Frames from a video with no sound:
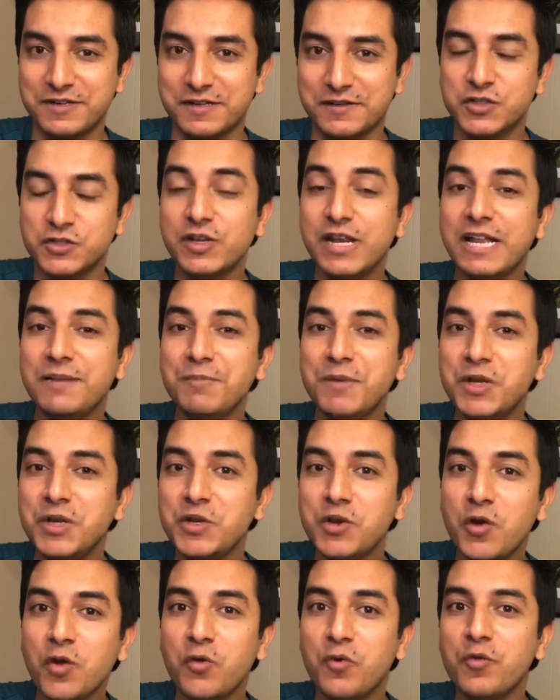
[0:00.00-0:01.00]
So let me
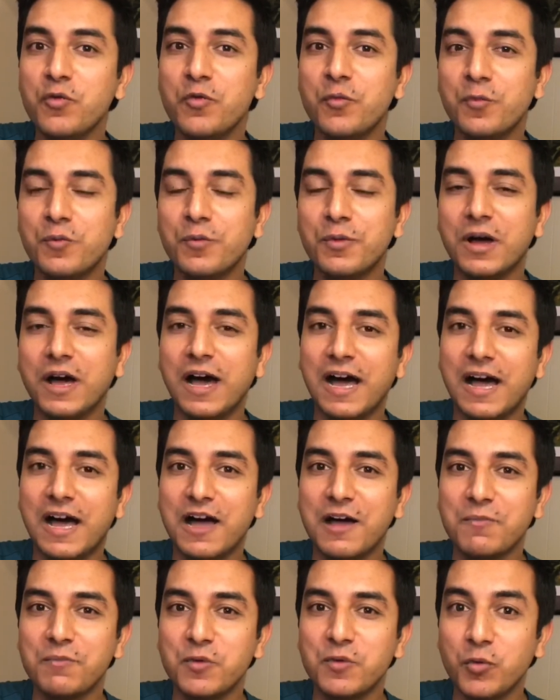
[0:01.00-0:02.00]
know
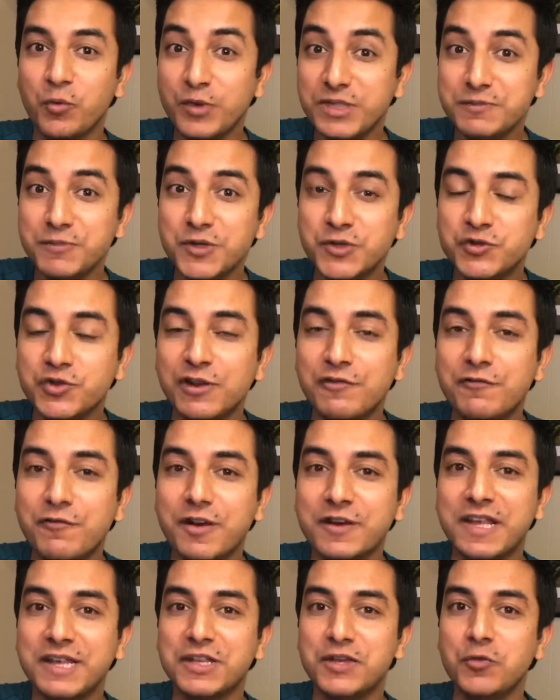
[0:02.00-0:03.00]
which mutual
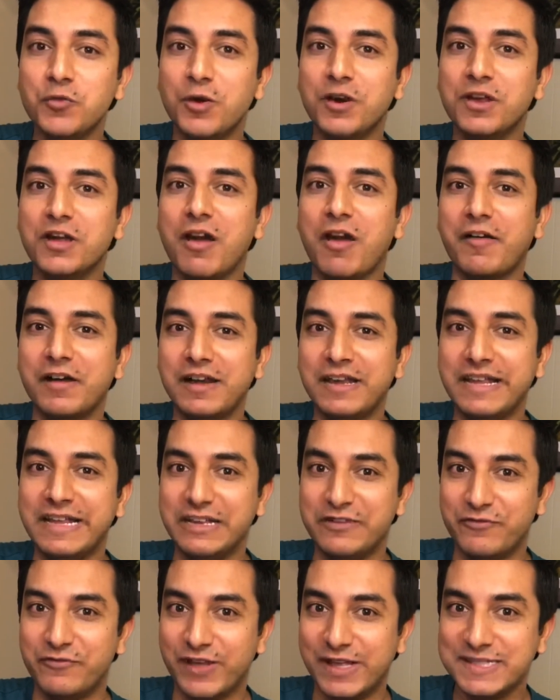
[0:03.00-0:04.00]
fund that you are currently
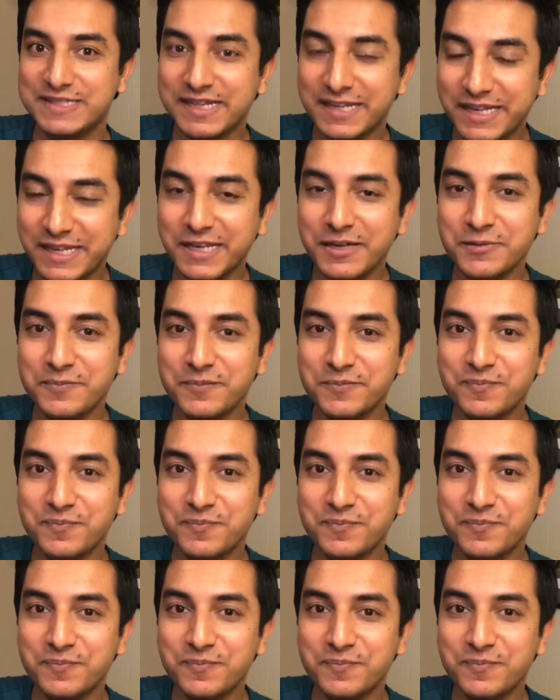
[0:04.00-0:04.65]
investing in.